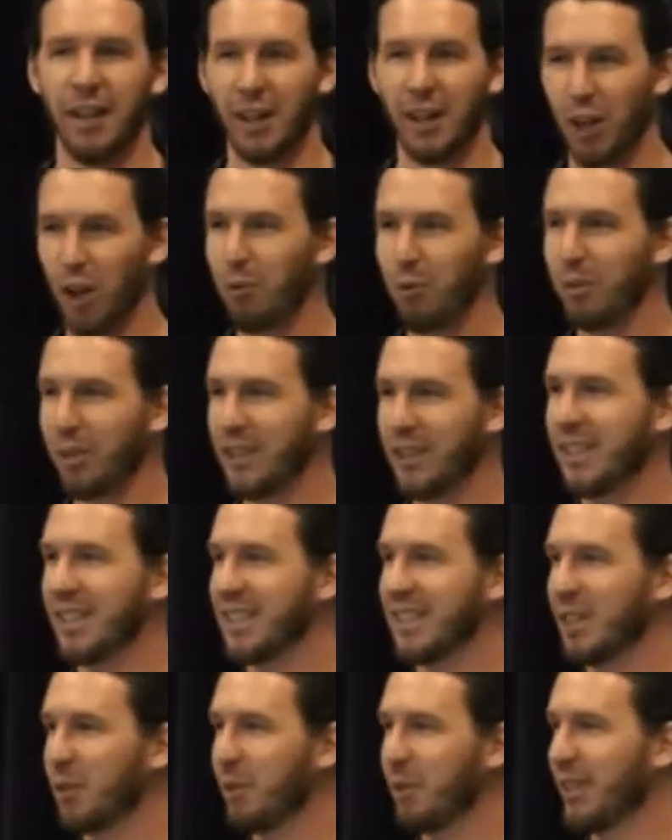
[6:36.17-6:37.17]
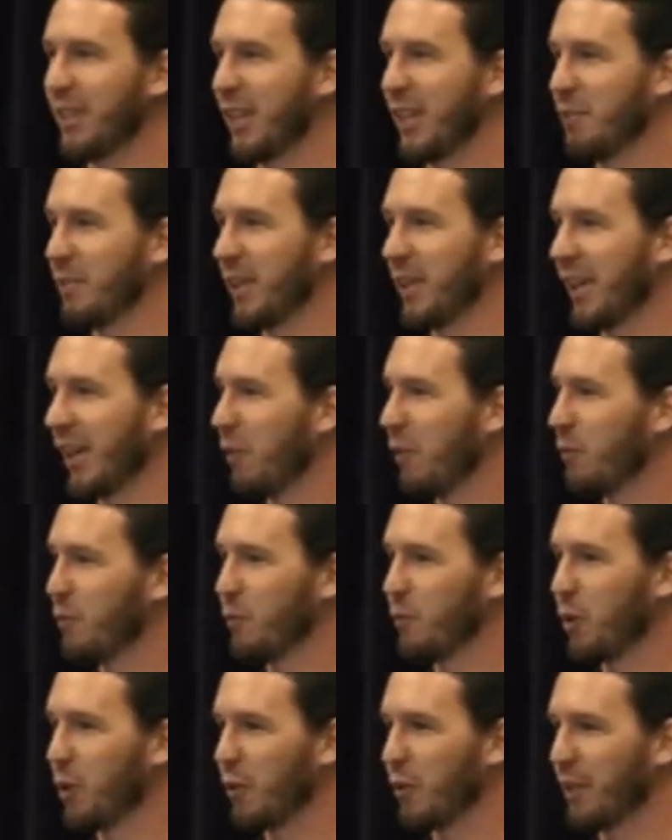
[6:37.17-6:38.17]
Can I please get someone to get me a cup
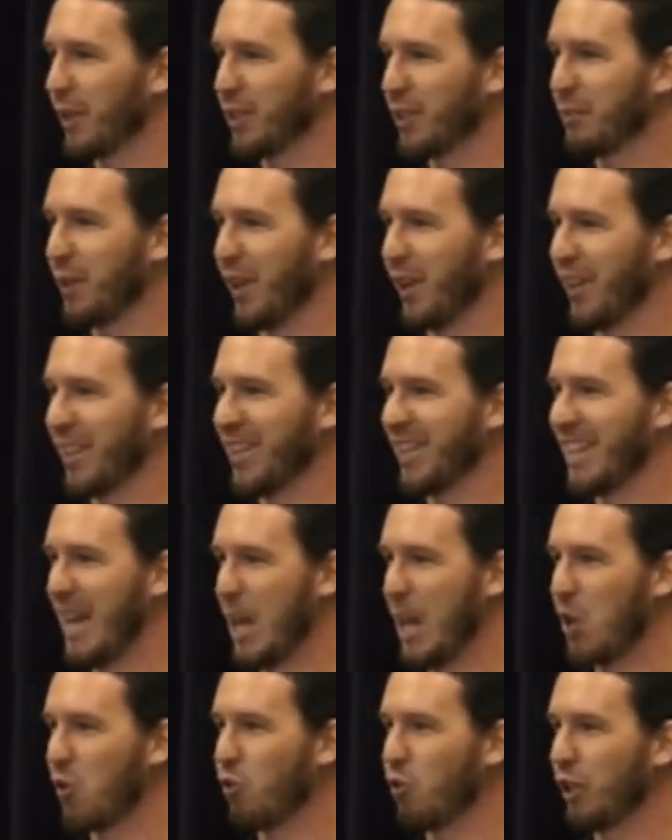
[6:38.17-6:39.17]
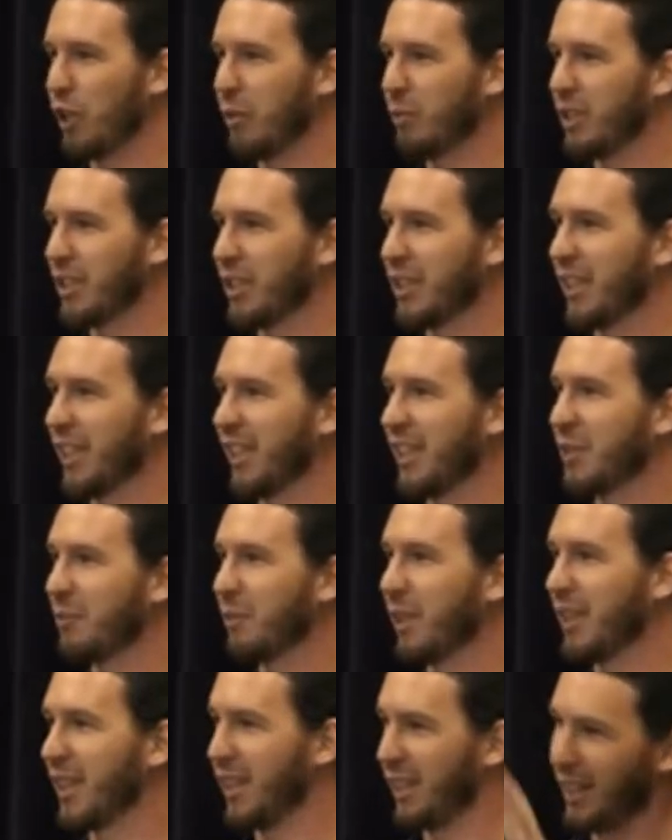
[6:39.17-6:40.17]
of water because my lips are sticking
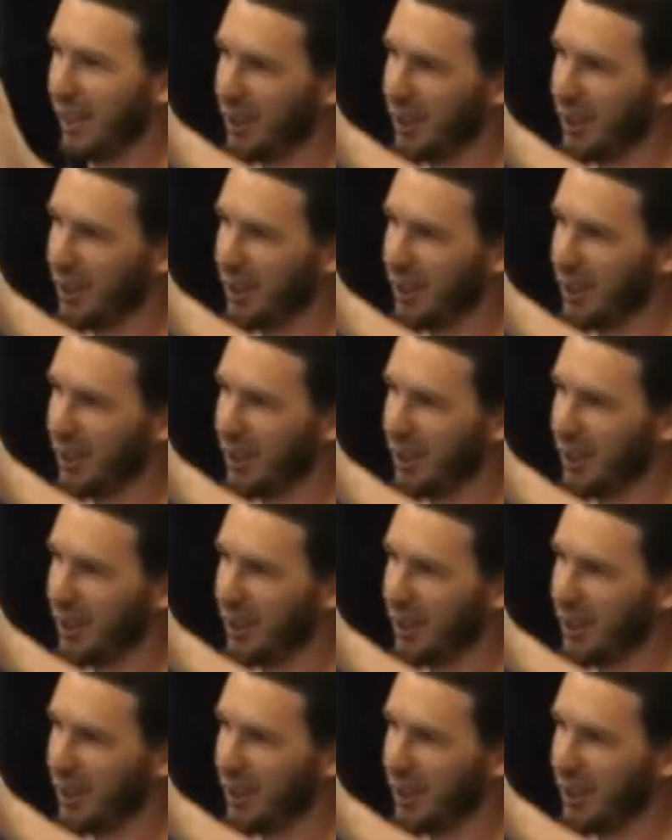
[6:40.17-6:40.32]
to my teeth?